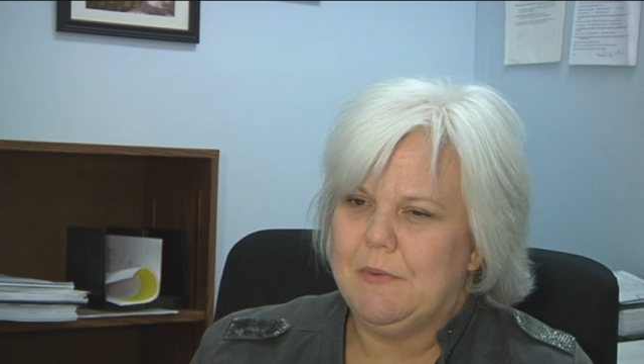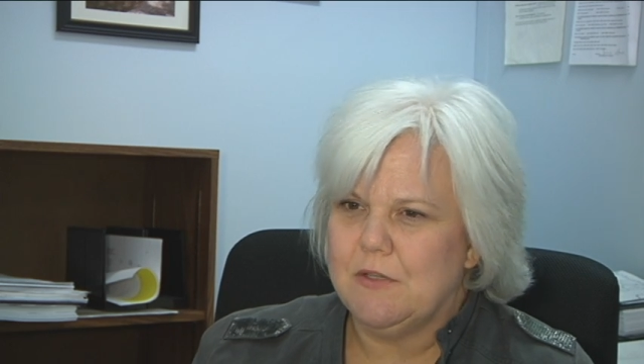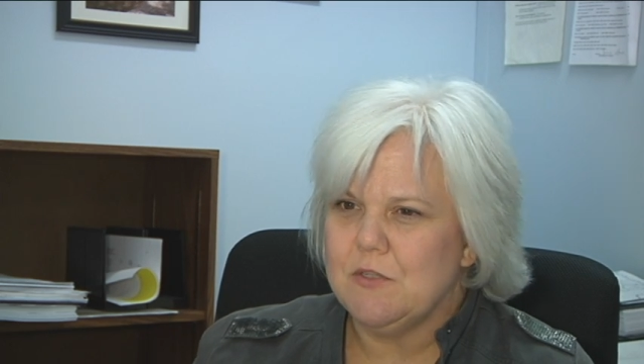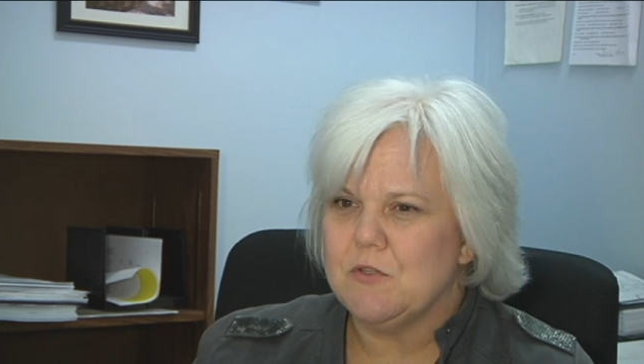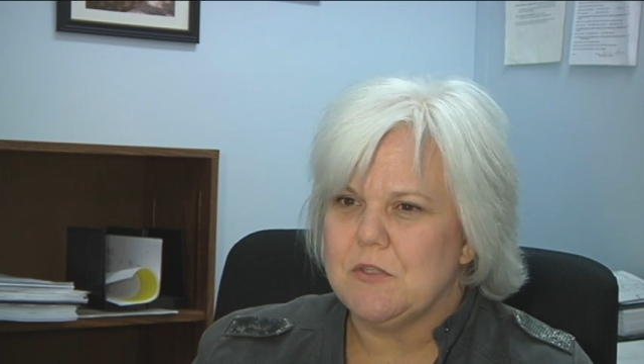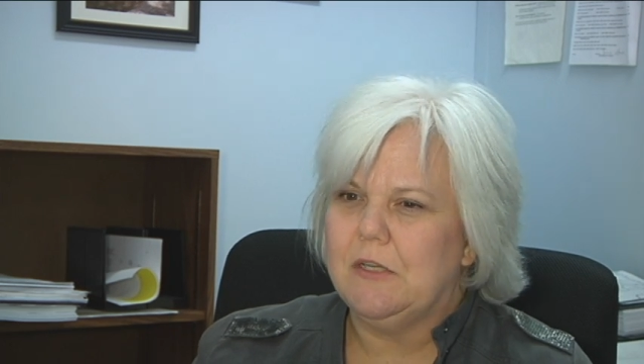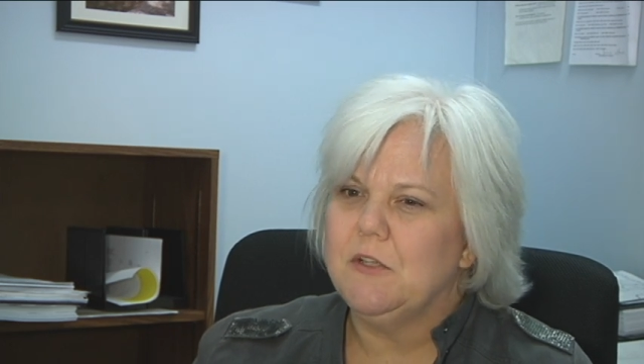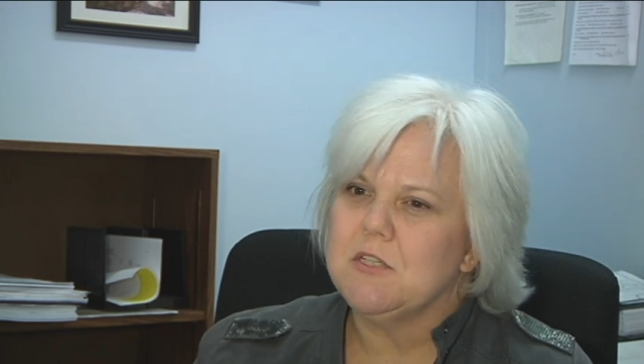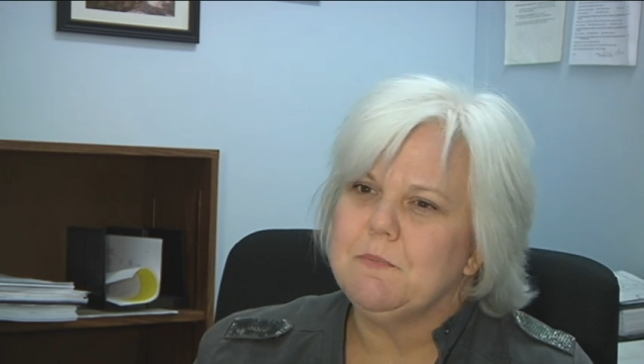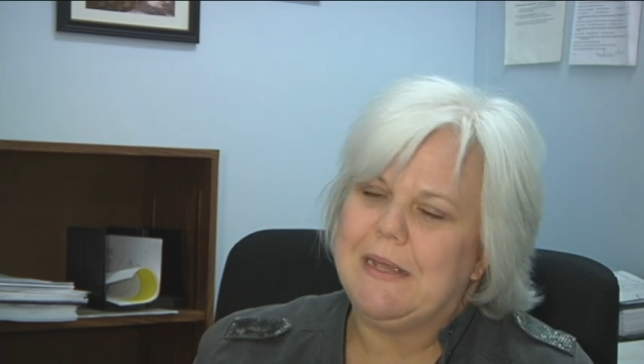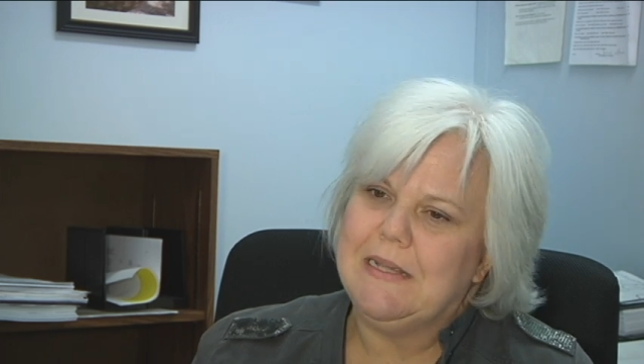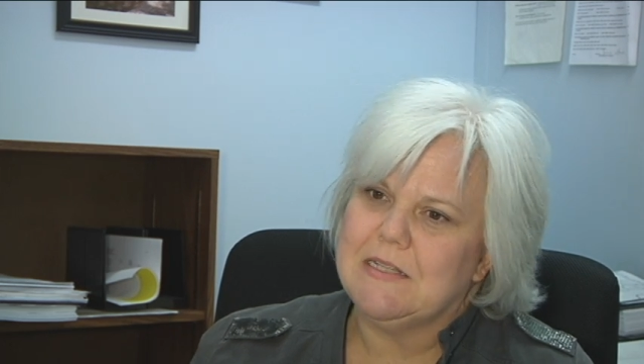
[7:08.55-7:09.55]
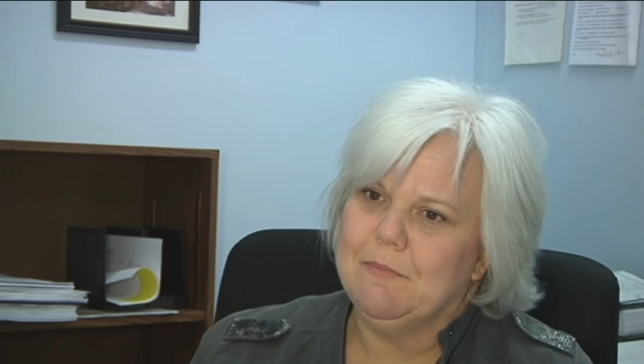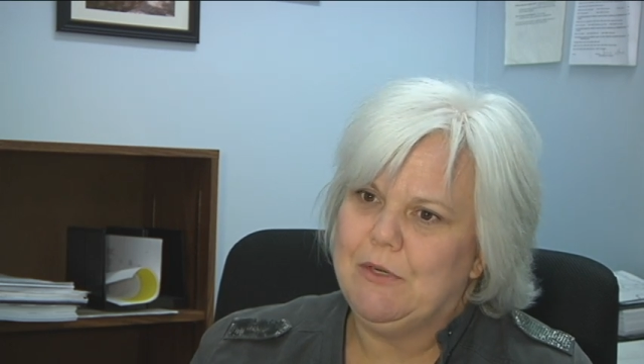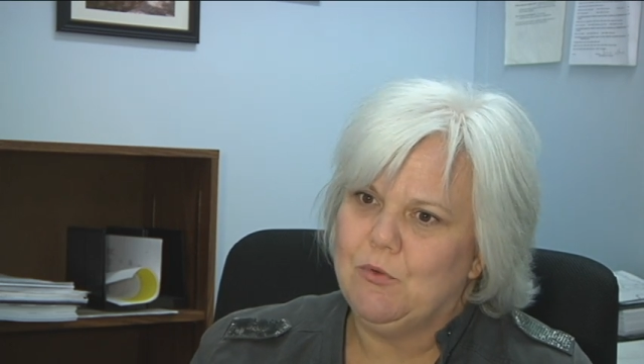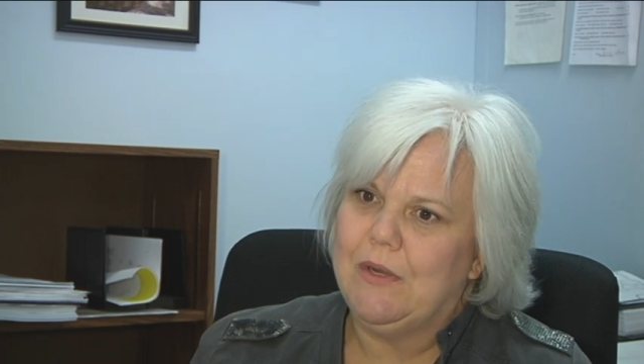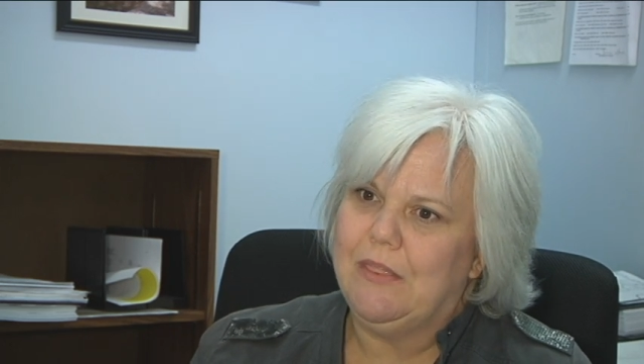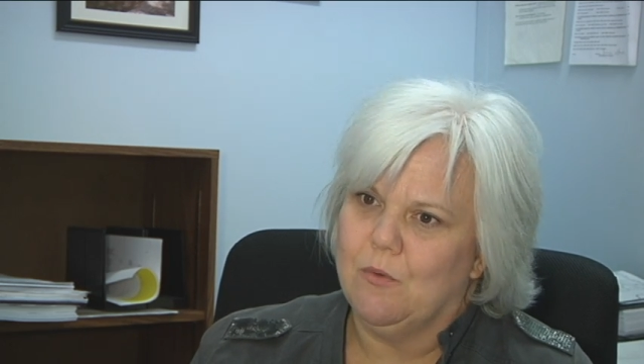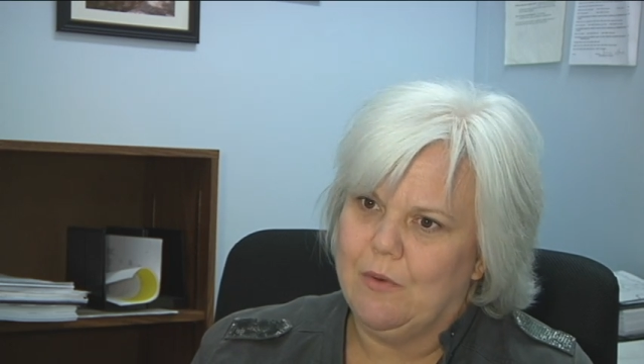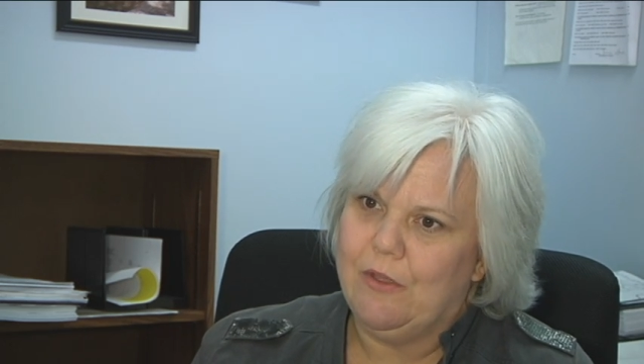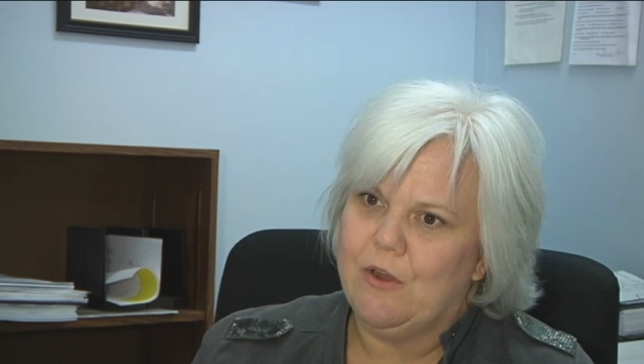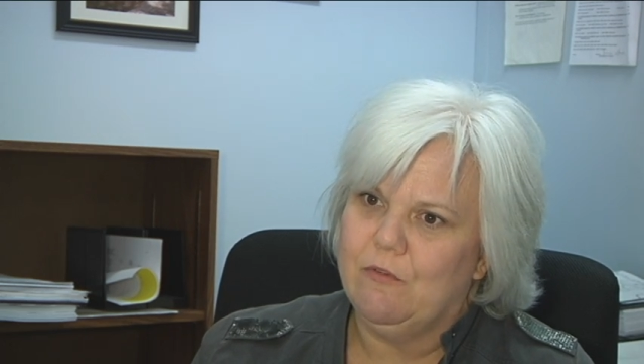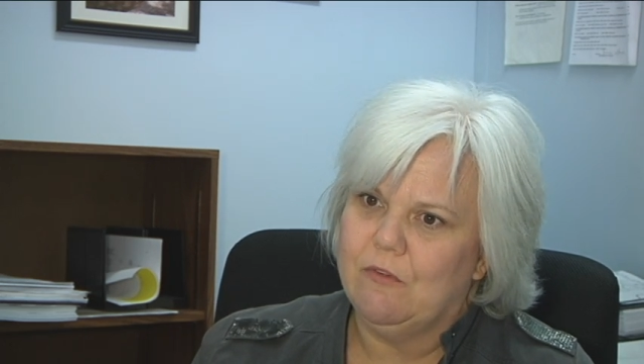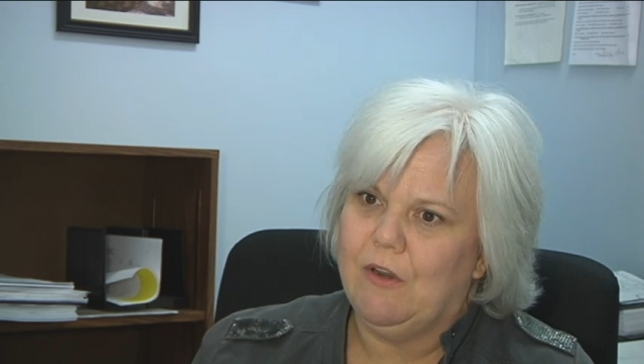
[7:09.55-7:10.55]
because there's a little space in between there where
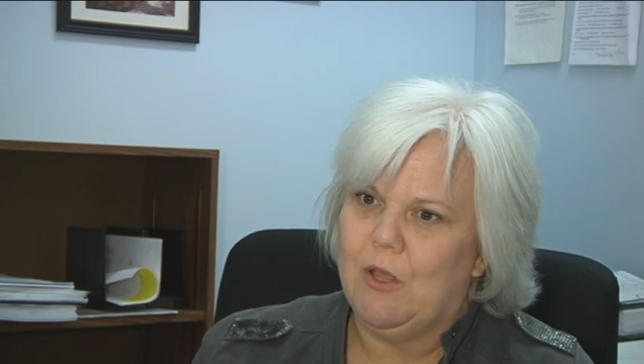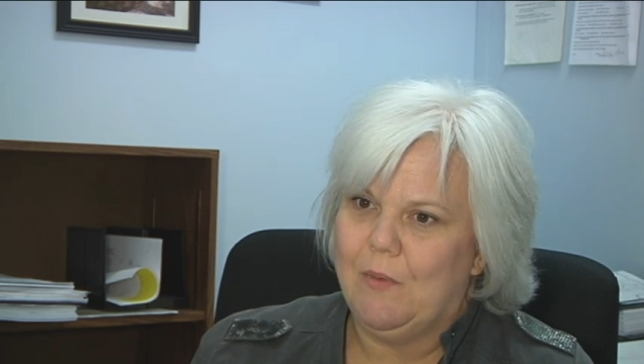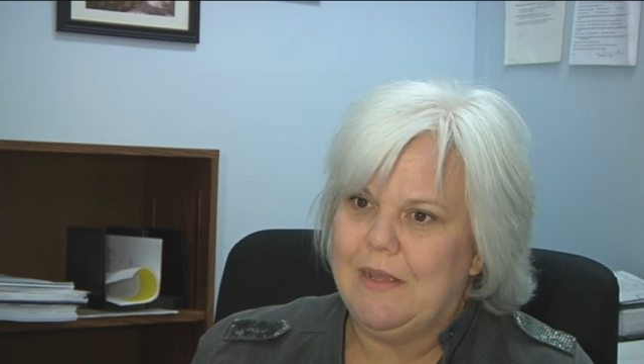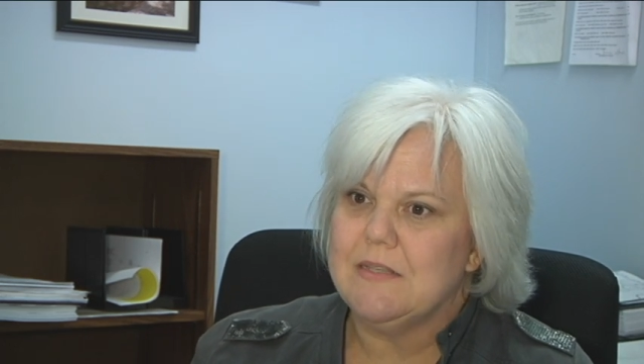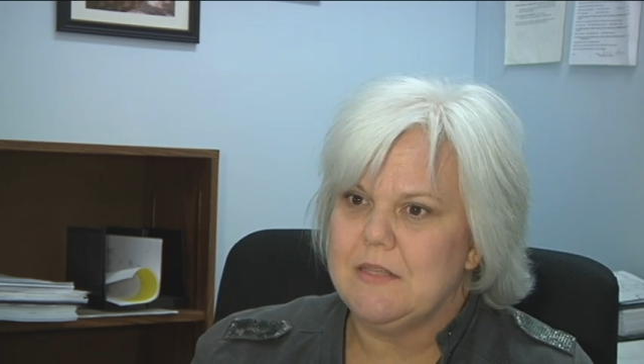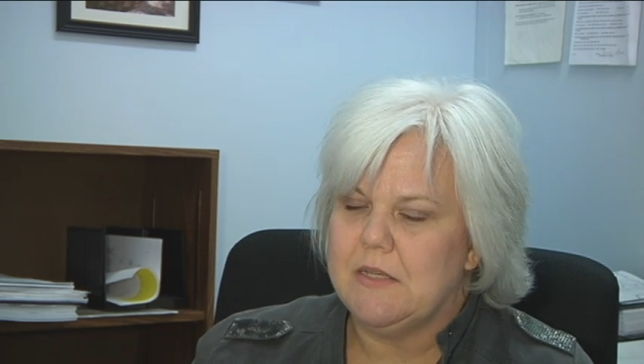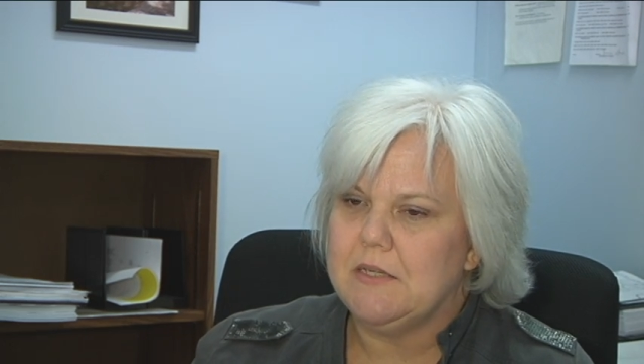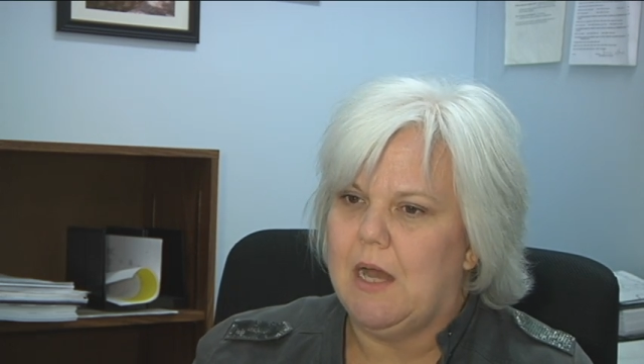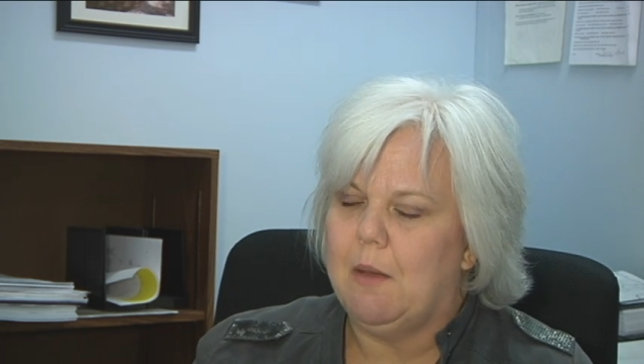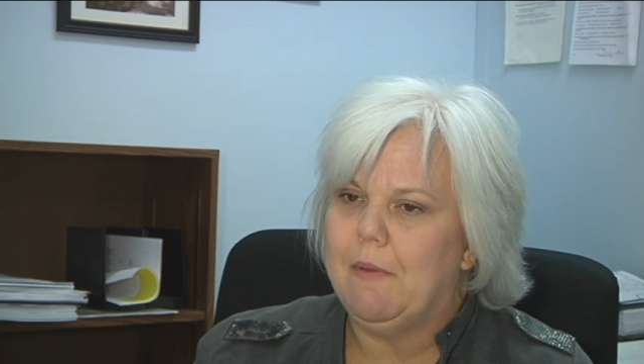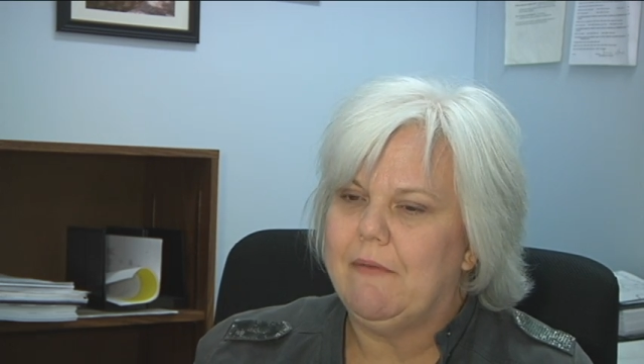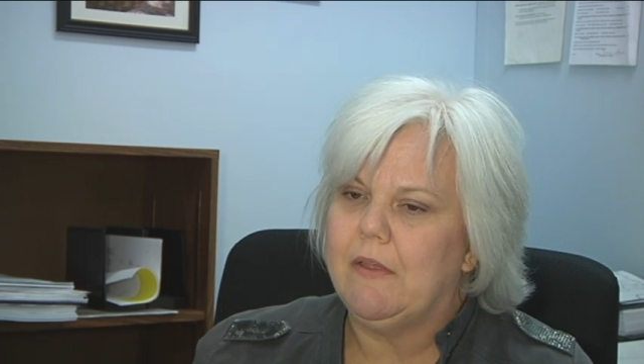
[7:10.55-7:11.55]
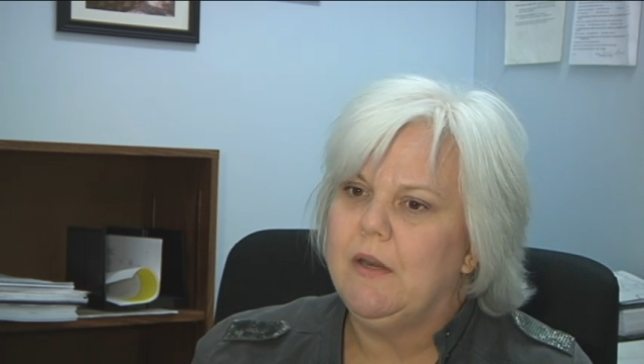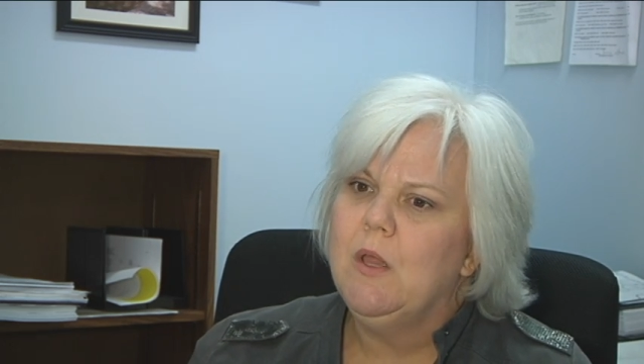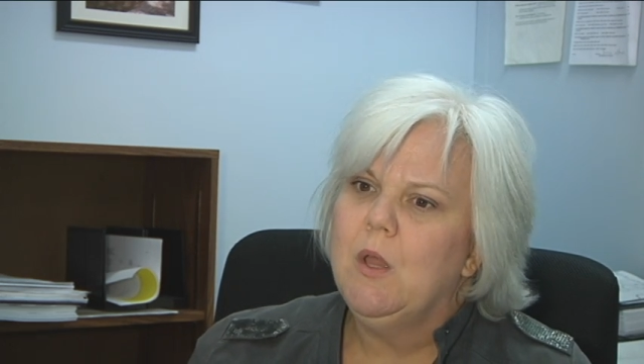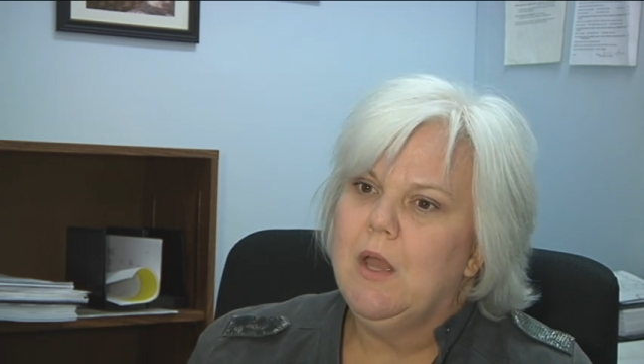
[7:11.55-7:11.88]
the overflow is and the top of it.